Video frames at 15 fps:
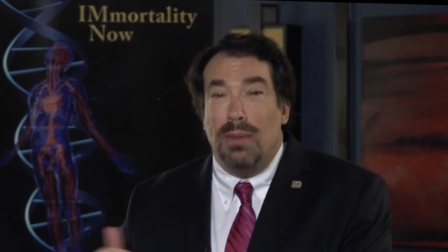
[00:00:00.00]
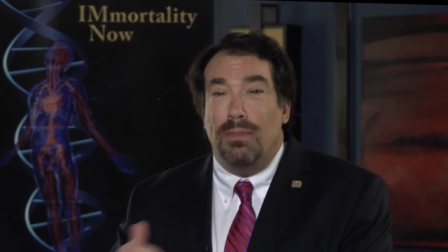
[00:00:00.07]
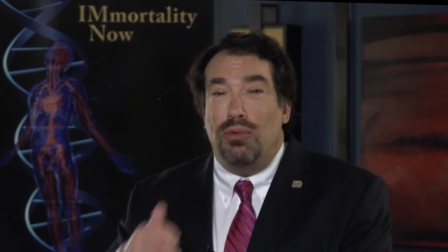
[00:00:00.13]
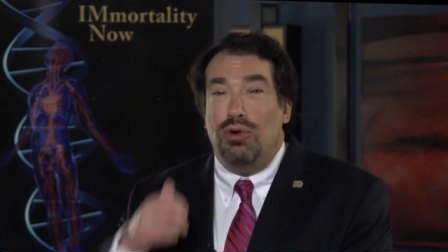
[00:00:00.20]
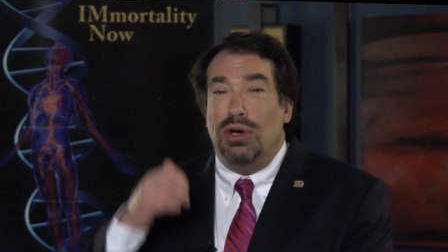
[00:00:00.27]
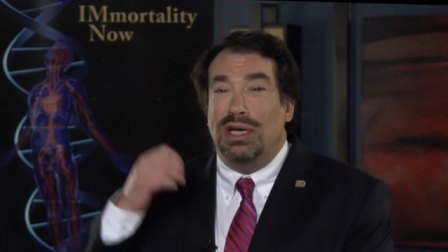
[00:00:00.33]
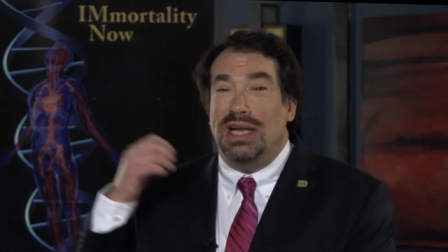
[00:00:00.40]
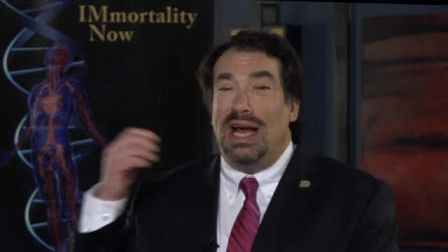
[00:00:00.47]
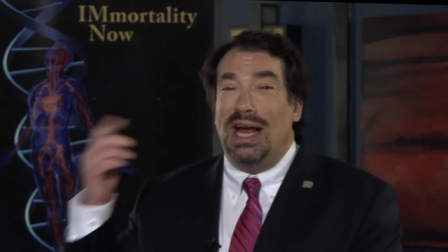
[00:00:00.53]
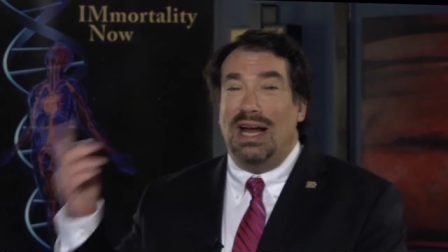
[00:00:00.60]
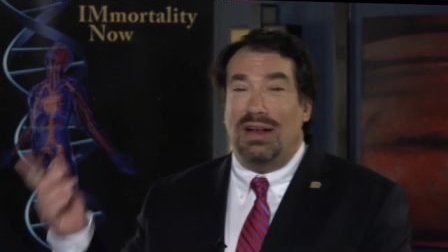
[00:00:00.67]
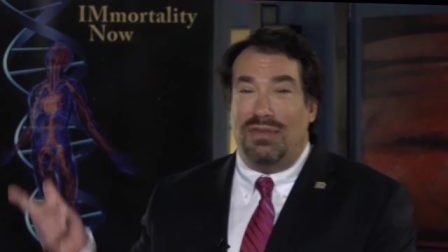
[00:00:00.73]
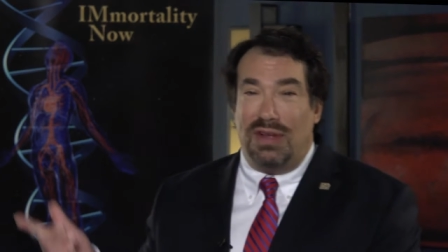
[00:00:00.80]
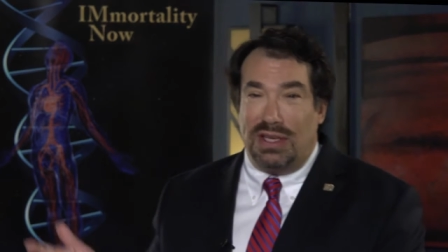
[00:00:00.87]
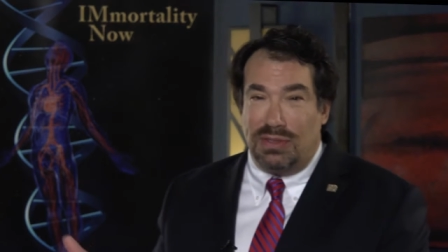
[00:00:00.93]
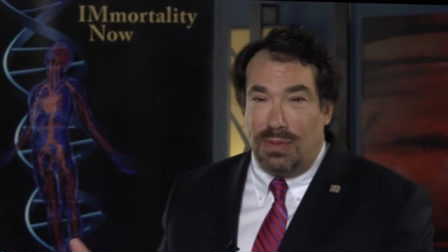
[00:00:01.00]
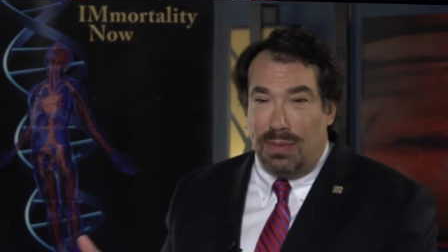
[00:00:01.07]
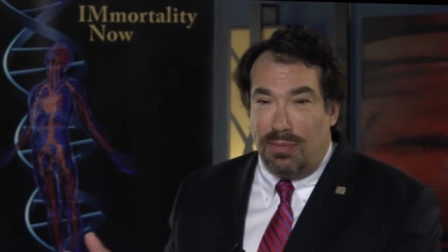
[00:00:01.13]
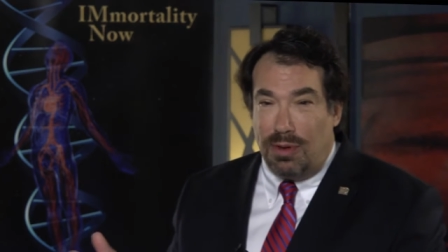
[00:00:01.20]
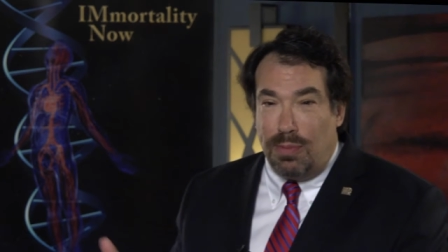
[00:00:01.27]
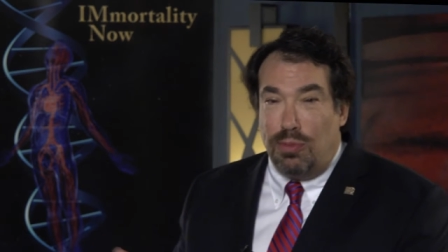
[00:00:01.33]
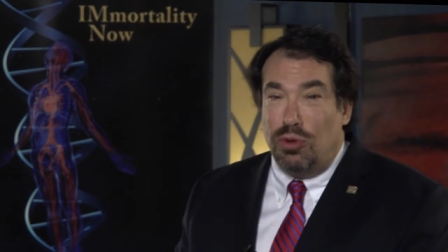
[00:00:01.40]
Poor diet affects
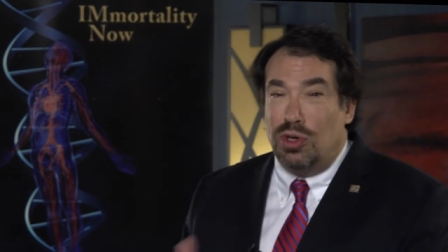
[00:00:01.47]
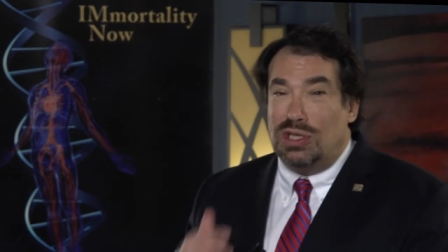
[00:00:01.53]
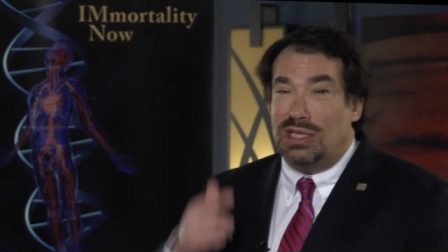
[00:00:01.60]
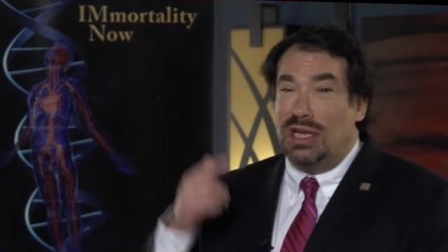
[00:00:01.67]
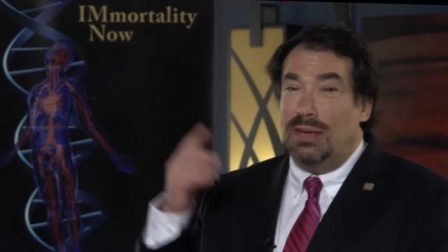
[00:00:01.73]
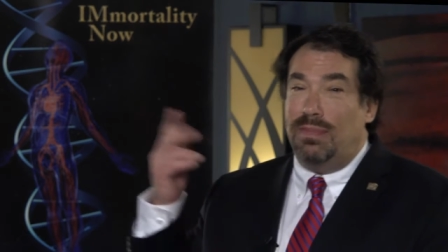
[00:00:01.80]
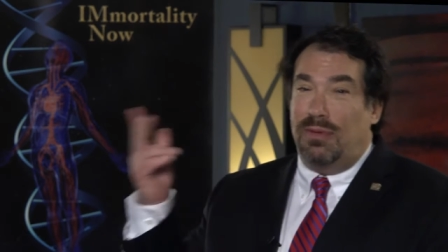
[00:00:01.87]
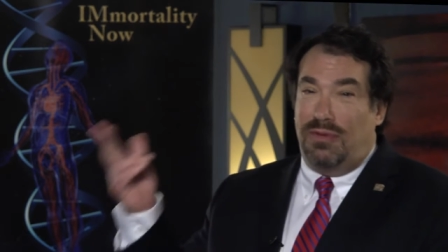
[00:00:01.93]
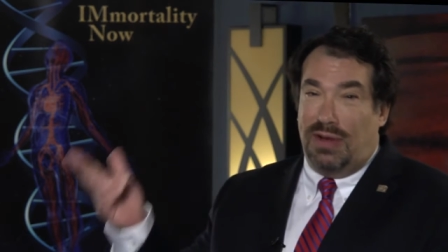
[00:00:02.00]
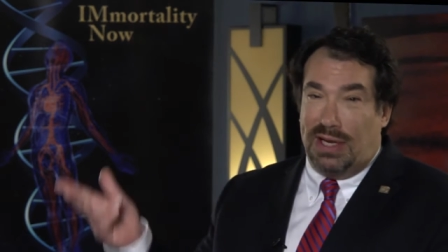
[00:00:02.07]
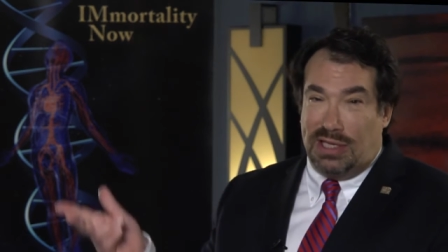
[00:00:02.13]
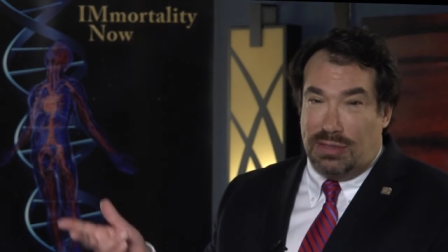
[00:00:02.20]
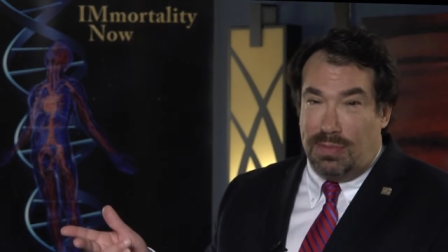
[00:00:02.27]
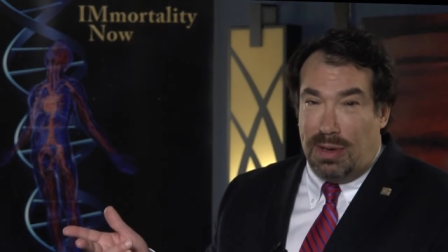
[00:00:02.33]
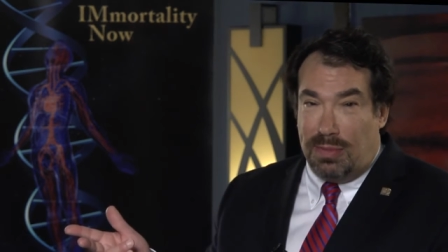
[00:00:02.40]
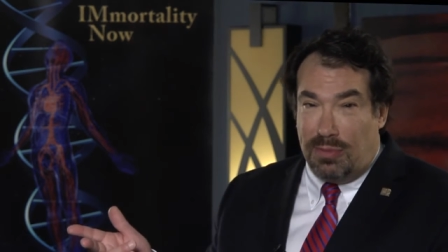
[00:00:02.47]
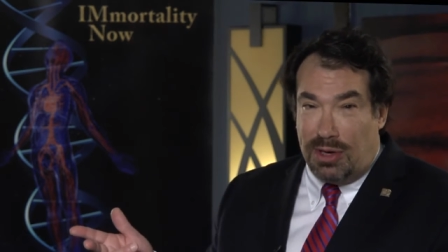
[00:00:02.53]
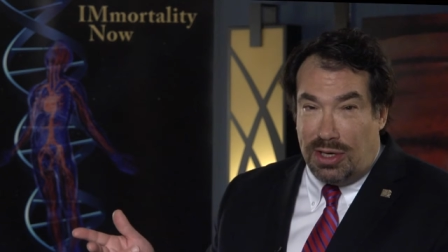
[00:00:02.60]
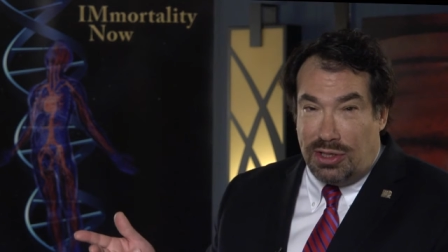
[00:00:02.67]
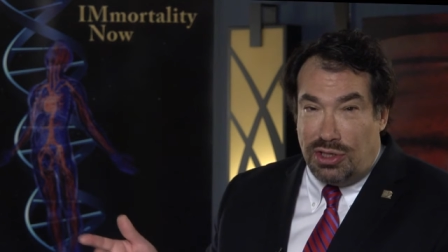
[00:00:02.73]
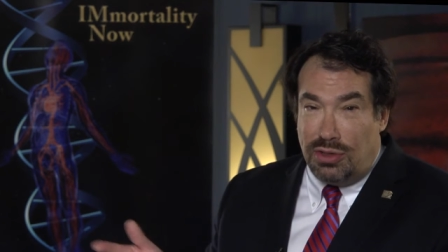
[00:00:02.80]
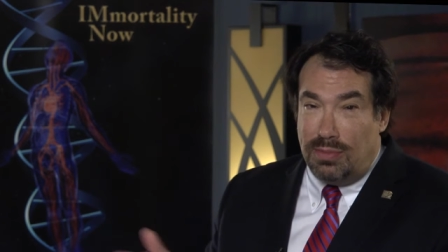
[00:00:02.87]
memory. Poor sleep affects
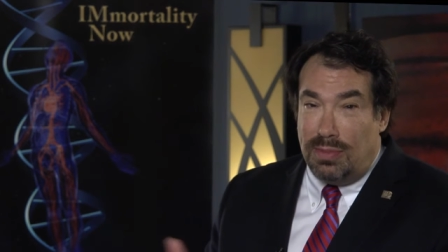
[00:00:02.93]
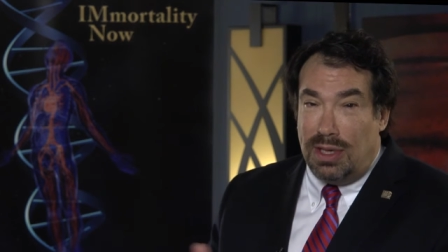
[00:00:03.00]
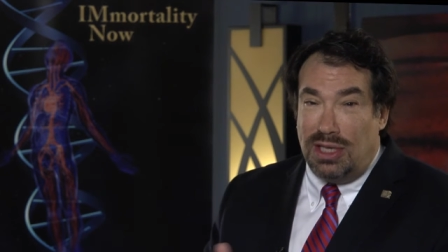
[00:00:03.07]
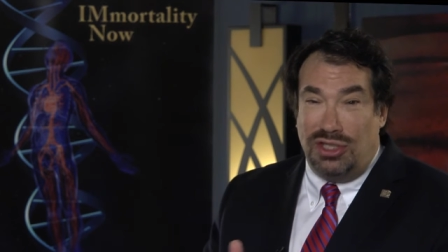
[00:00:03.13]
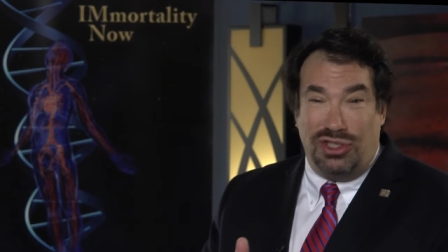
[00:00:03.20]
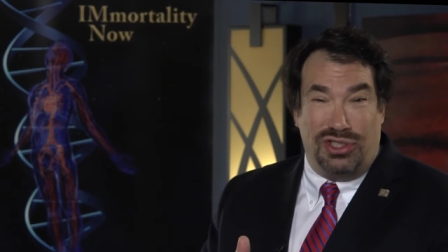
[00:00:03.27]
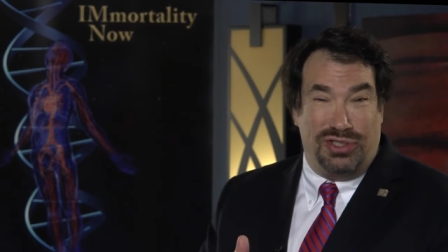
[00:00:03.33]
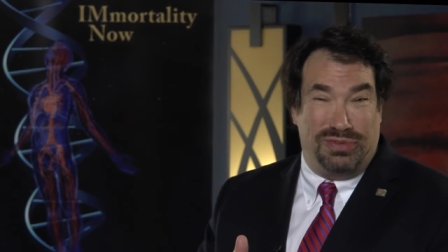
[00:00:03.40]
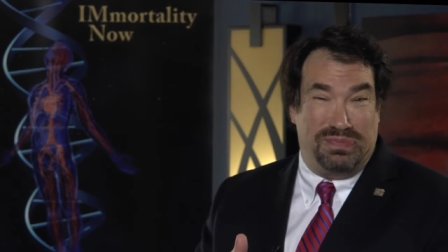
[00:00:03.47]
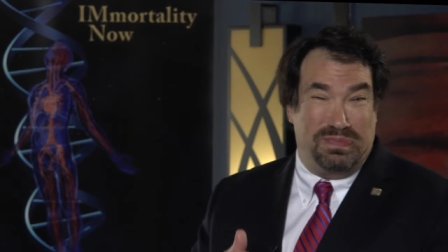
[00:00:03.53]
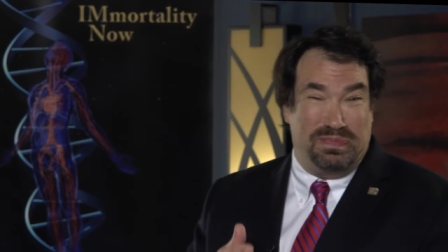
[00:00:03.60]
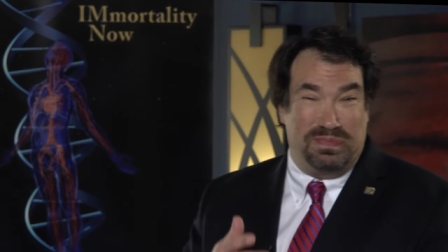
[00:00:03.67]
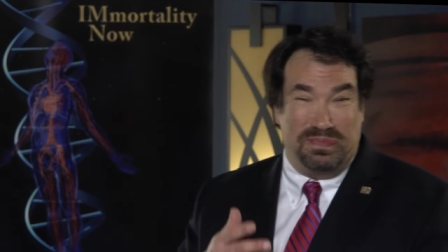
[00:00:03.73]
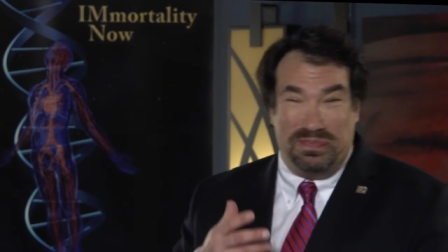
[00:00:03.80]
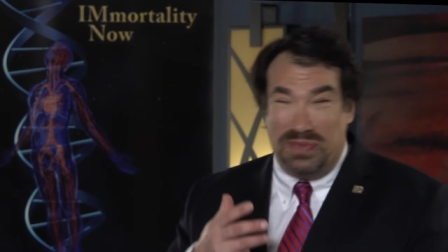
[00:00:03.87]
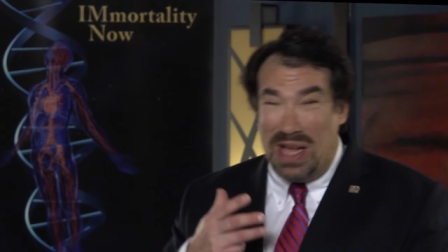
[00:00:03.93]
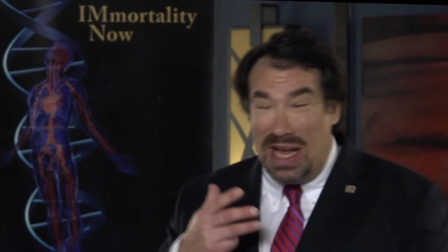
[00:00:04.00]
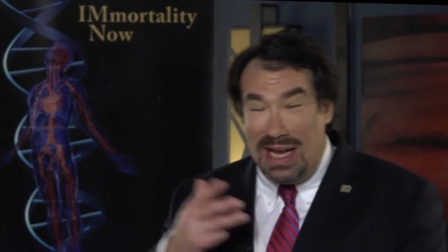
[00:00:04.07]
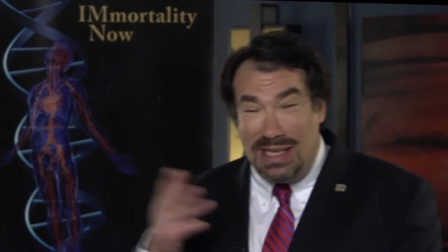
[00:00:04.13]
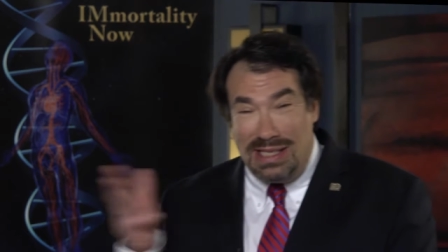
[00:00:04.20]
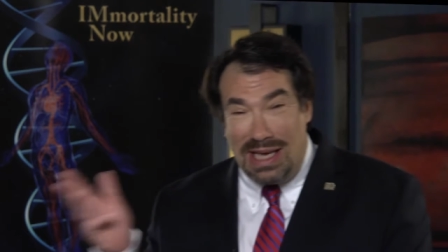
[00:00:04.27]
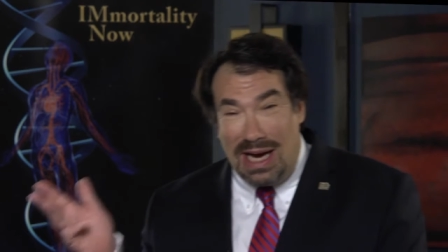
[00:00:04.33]
memory. Too much
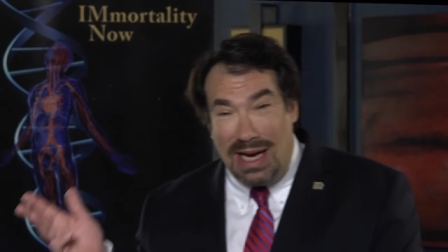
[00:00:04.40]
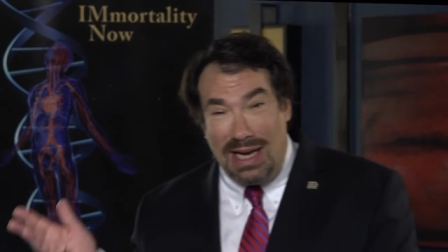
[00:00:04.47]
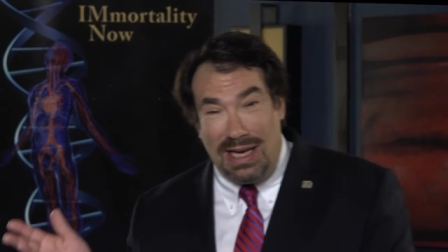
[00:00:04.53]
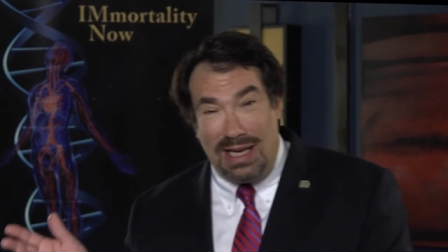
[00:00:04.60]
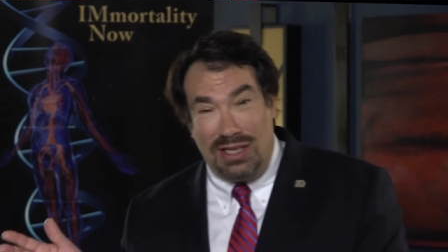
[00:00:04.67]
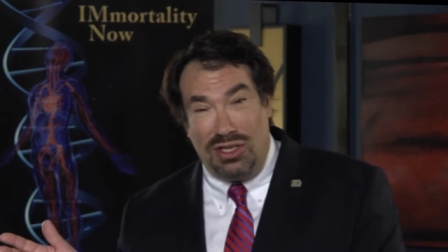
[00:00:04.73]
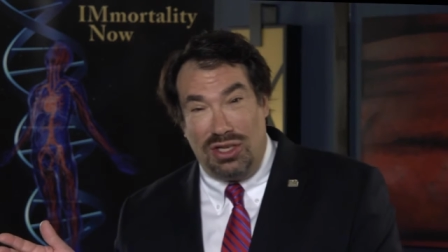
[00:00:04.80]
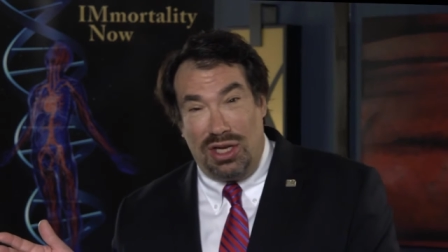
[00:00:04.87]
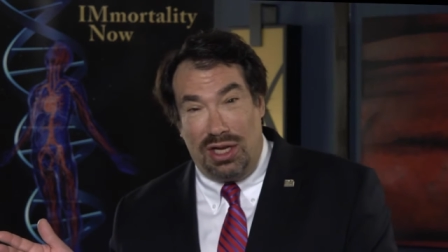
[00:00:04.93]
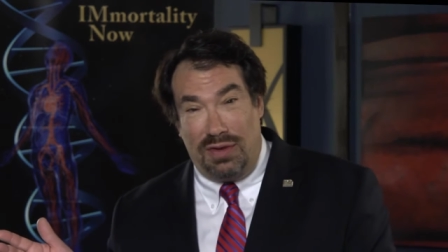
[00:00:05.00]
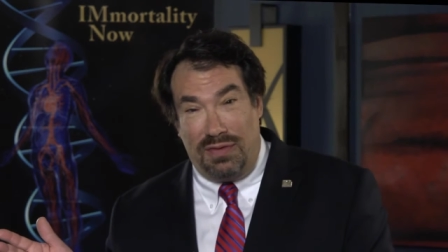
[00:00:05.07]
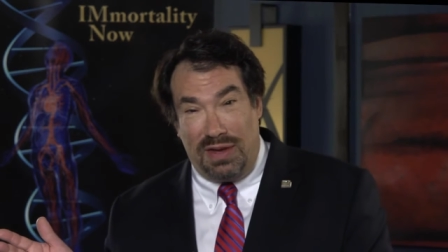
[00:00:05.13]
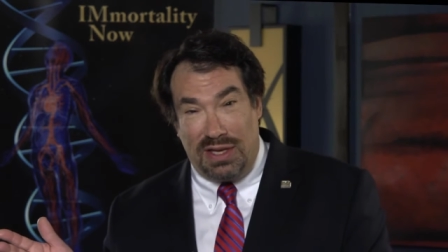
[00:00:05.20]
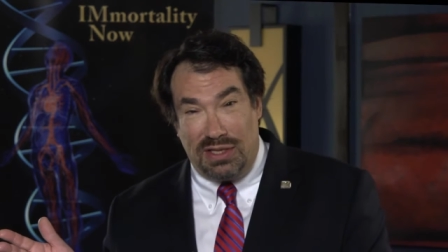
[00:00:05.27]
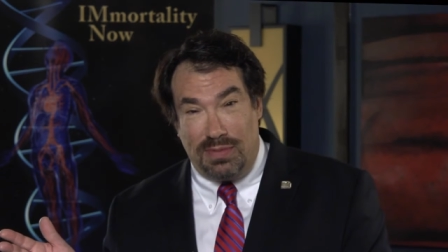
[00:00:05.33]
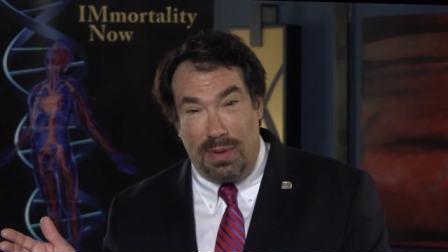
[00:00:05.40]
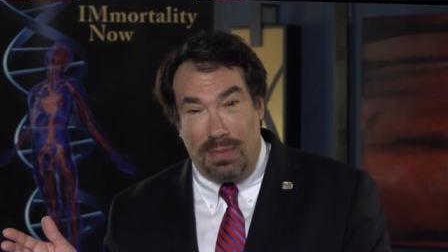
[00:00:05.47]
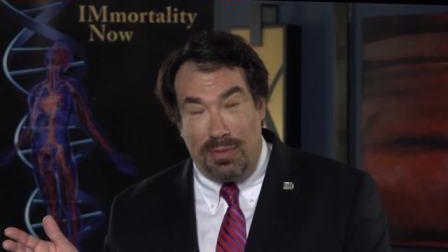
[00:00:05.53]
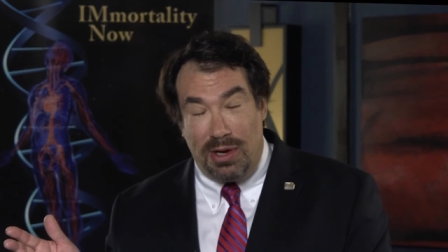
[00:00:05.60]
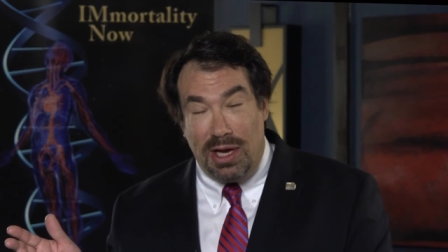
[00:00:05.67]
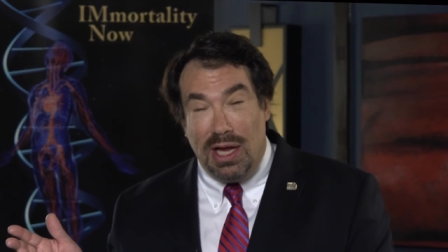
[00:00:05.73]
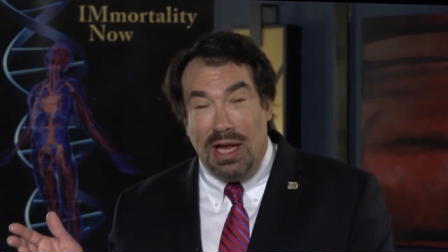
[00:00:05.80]
anxiety affects
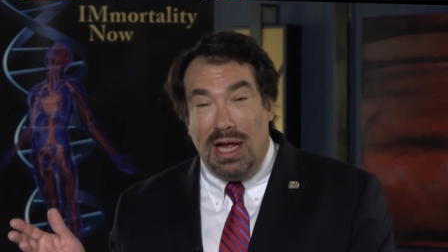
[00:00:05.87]
memory.